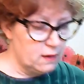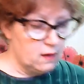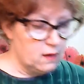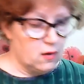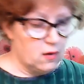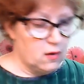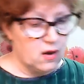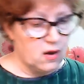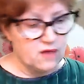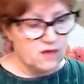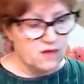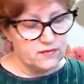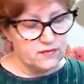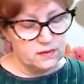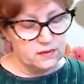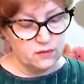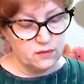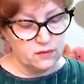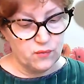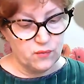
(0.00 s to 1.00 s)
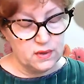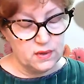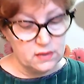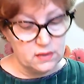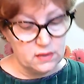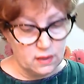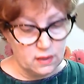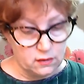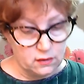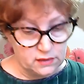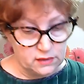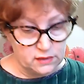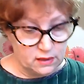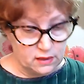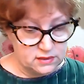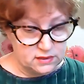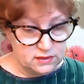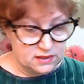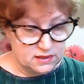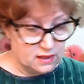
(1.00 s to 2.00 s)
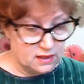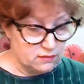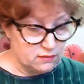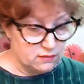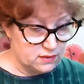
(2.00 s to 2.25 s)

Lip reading: Often the wind howled outside